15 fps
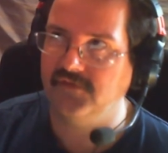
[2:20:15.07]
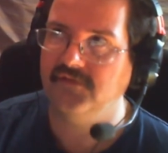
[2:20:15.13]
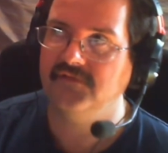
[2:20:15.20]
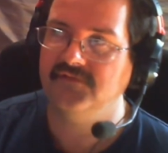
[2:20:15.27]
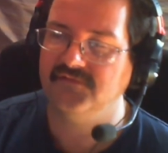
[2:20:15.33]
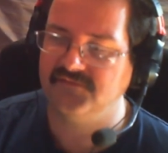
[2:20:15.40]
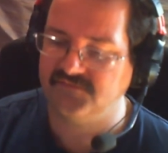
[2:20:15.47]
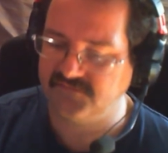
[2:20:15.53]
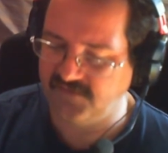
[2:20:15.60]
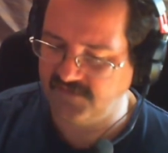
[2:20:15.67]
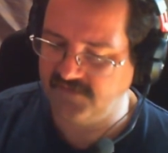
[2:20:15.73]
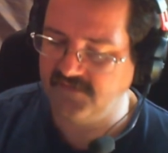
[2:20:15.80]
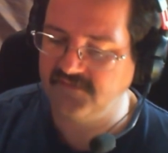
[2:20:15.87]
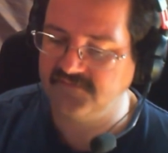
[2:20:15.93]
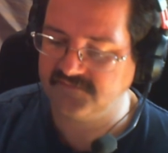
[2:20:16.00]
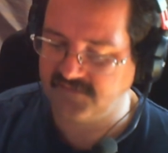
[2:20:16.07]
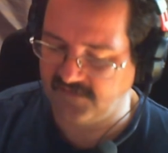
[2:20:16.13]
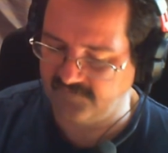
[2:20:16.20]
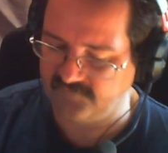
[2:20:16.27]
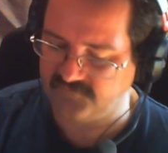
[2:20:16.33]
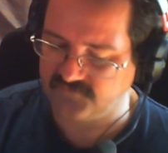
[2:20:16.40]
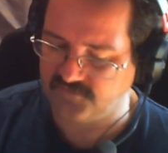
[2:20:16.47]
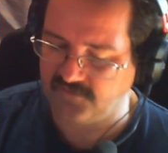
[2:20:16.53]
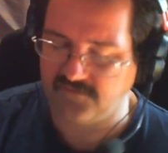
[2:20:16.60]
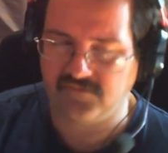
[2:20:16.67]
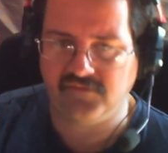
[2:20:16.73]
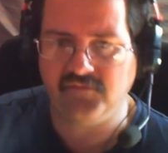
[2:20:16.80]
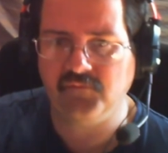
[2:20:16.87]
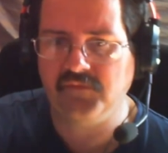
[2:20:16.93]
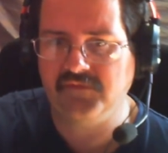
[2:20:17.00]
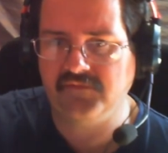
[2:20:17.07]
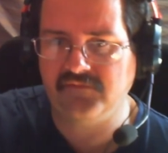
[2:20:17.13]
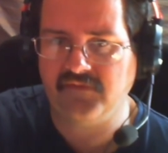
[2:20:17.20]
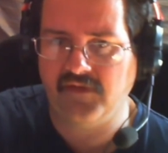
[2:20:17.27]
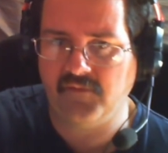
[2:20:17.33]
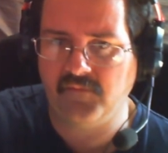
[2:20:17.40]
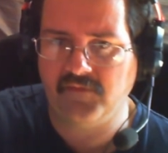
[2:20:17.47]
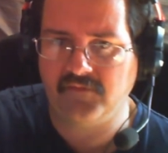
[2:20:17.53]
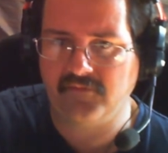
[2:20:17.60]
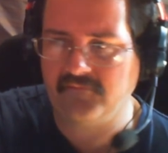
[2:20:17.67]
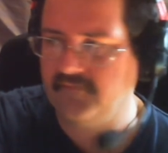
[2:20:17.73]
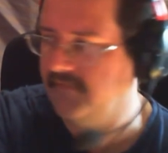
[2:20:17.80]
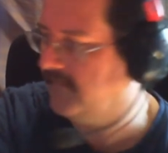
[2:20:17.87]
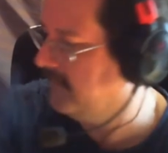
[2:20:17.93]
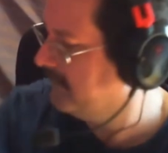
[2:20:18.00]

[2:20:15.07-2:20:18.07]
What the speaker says: Sea Scavenger. I think we did that one already.